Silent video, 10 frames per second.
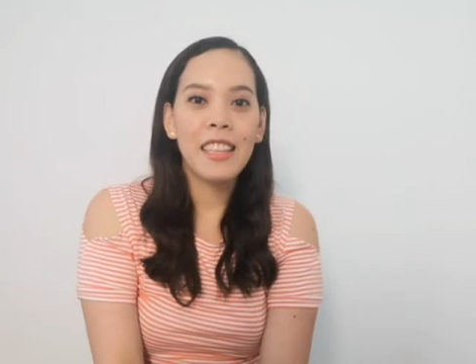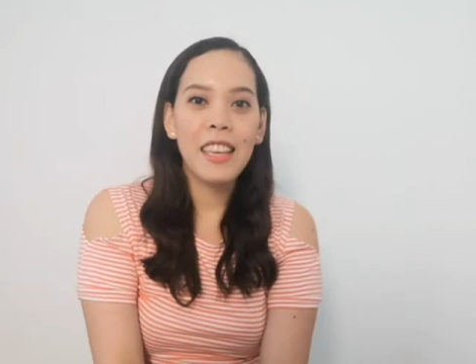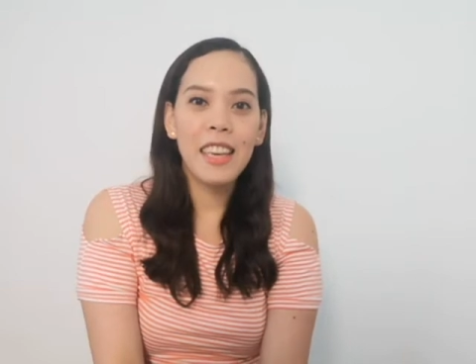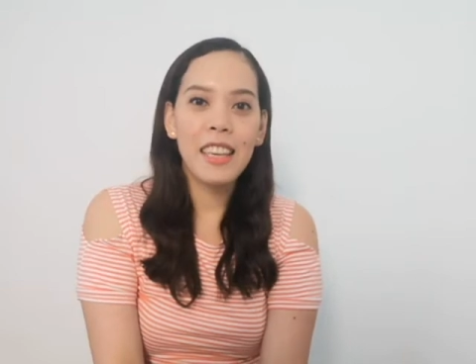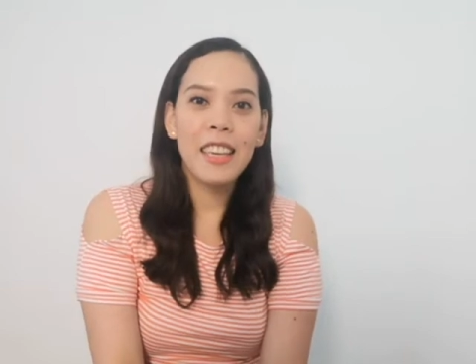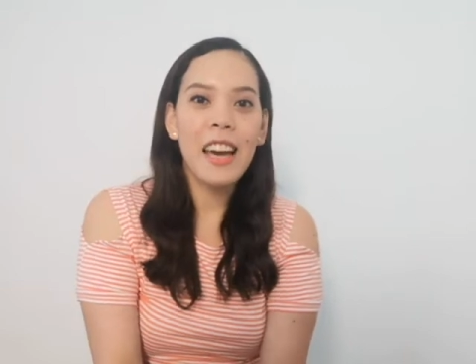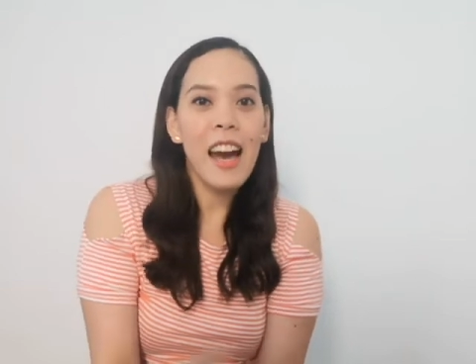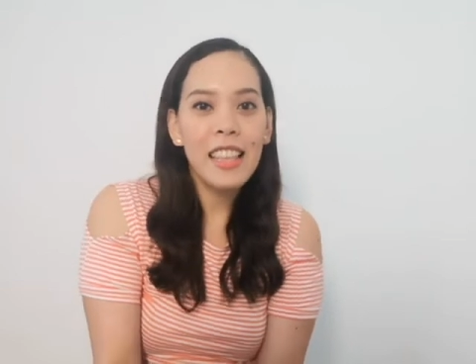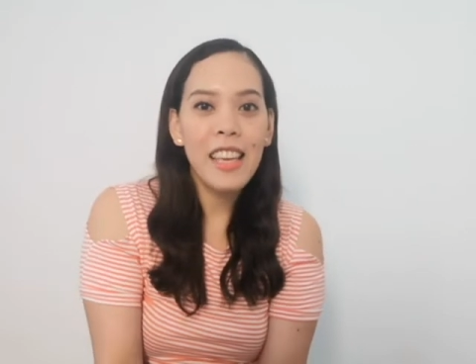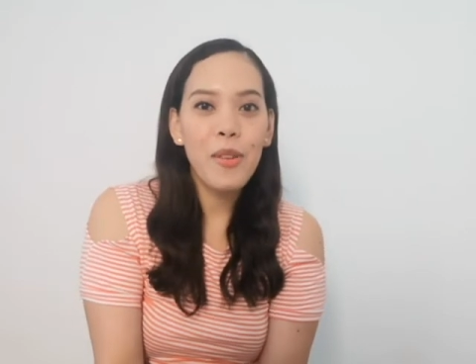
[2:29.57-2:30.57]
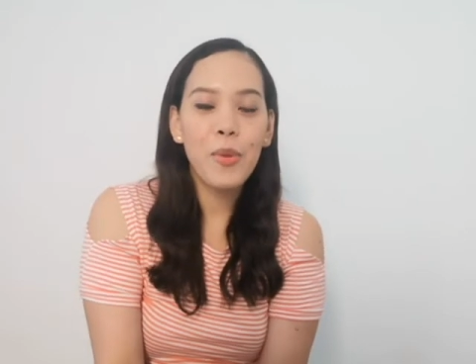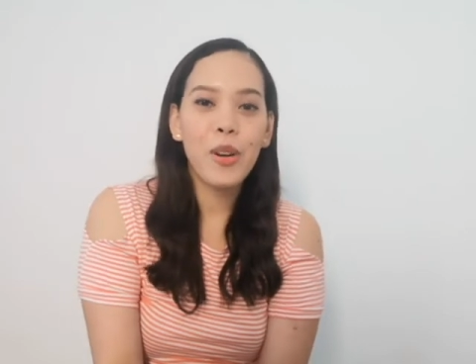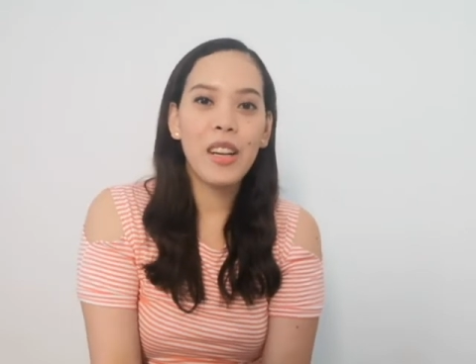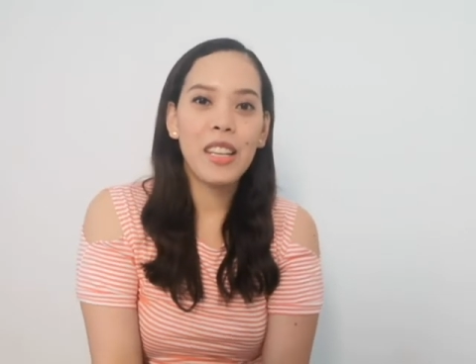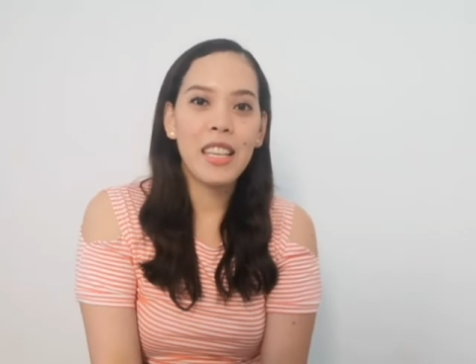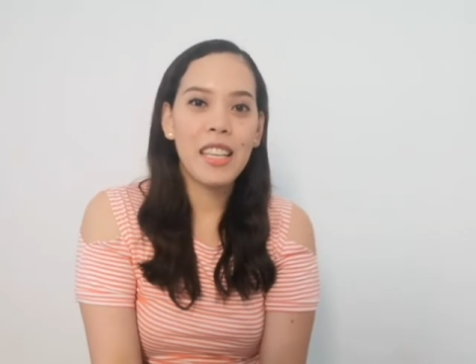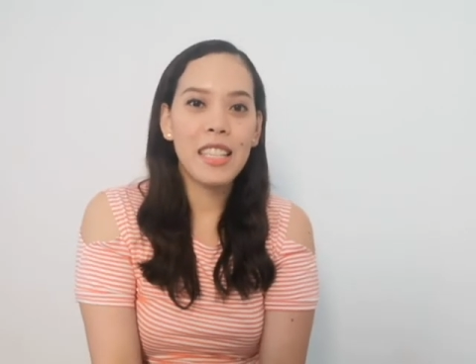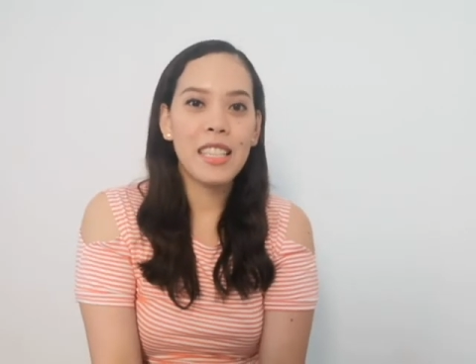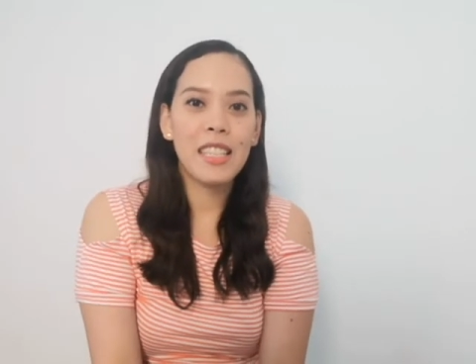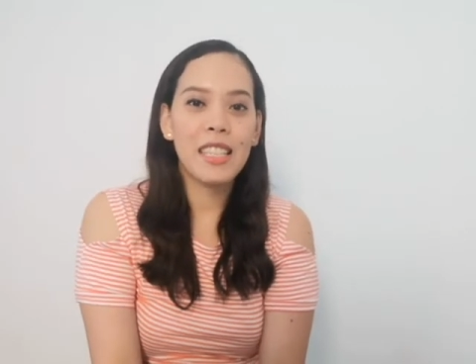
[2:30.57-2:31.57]
the Giatay word
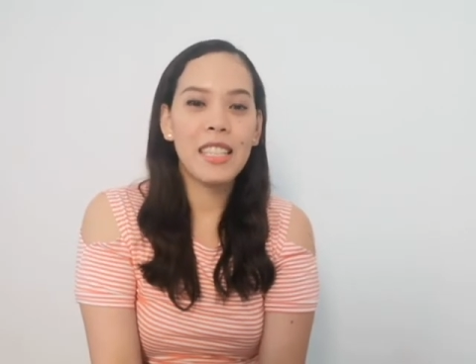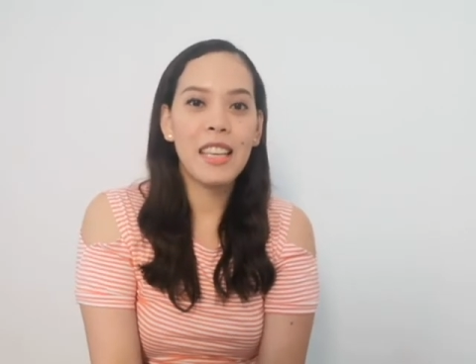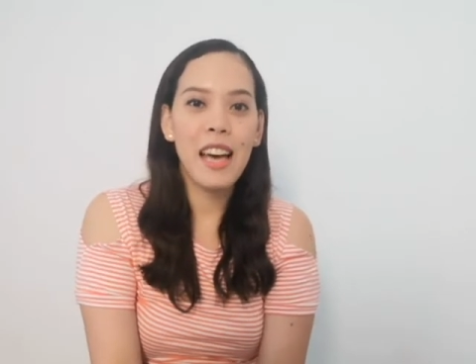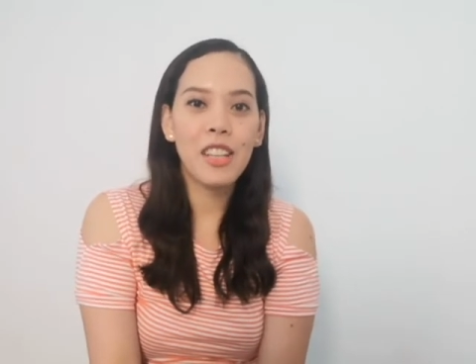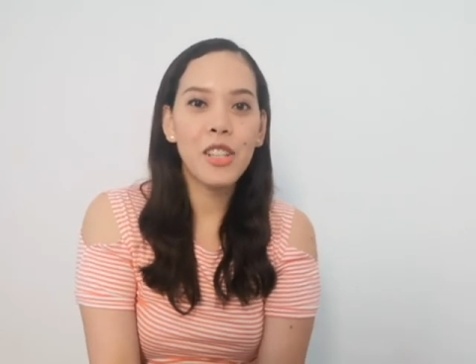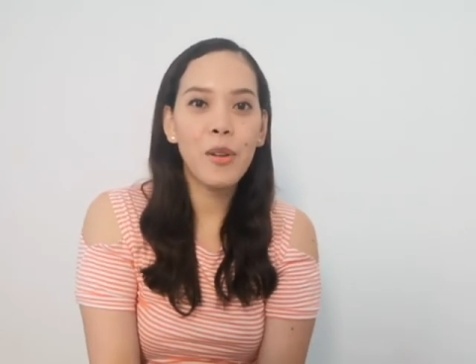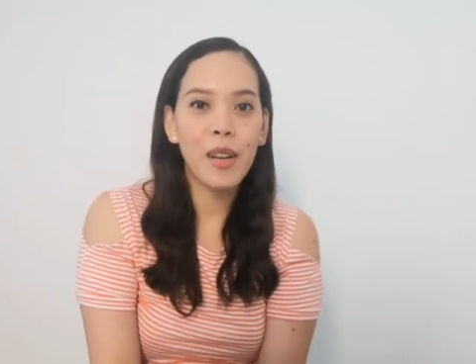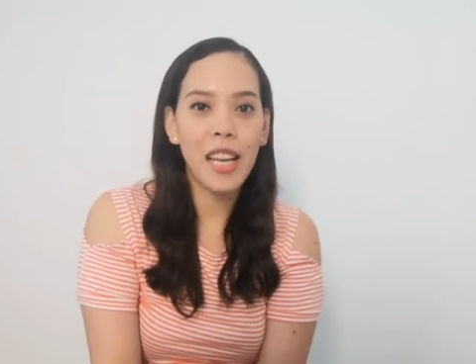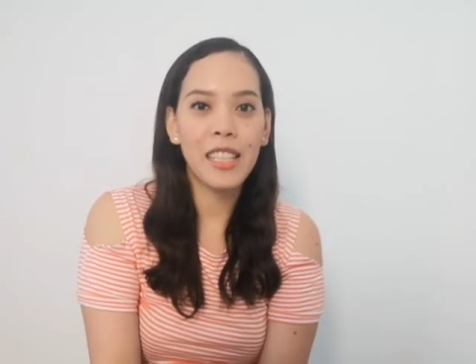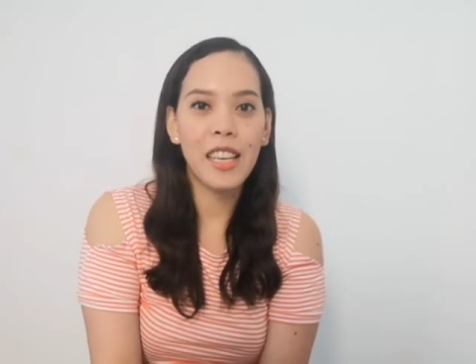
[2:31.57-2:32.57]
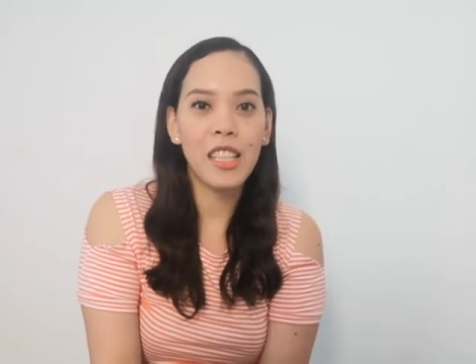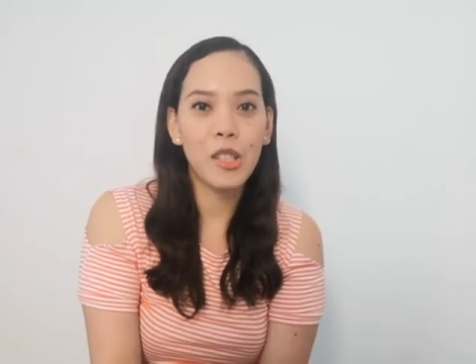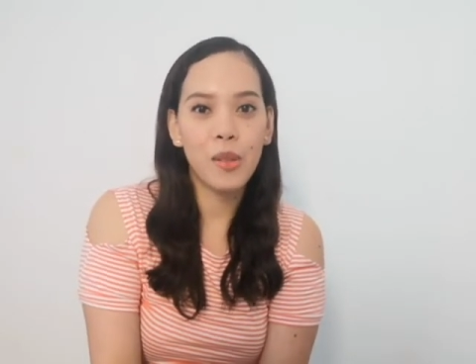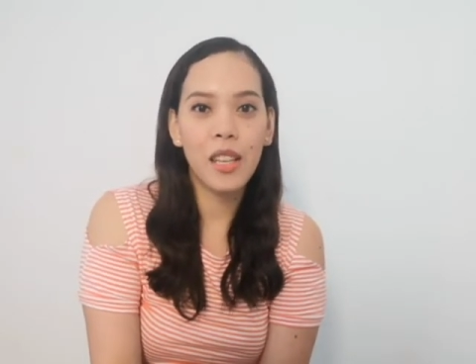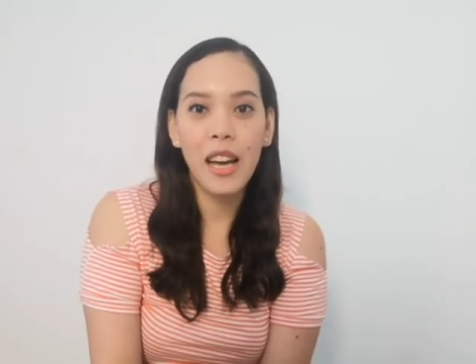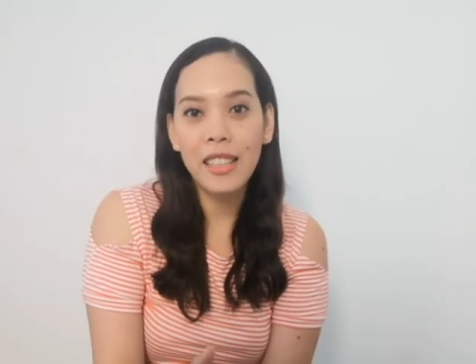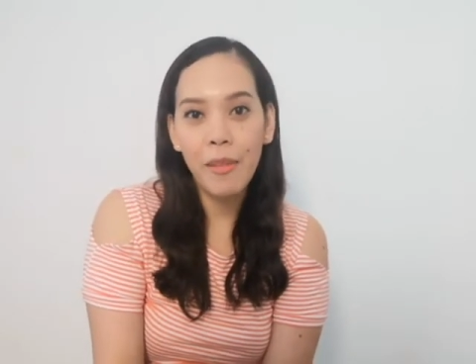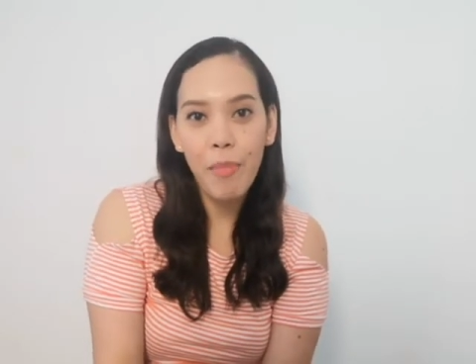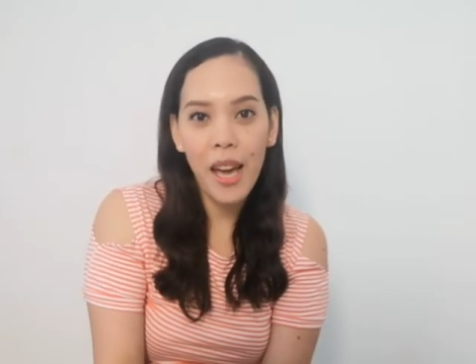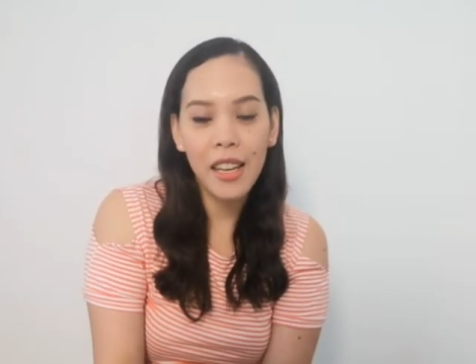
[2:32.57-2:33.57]
is actually related to the
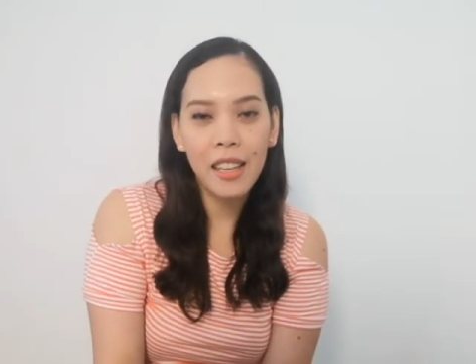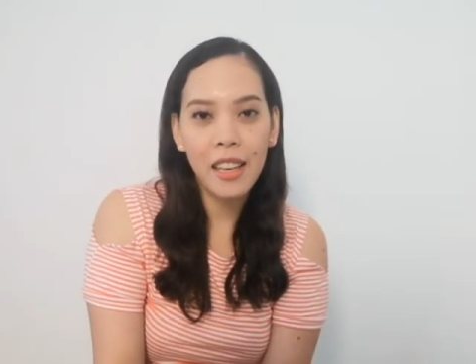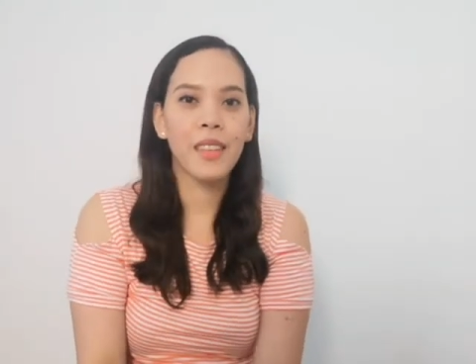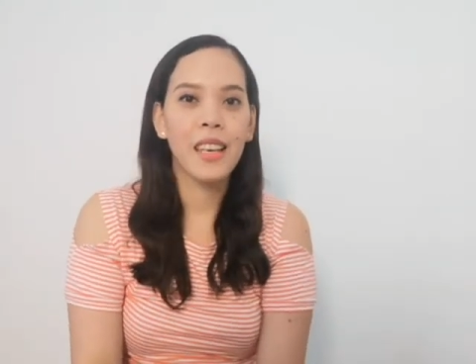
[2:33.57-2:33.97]
Ate bed.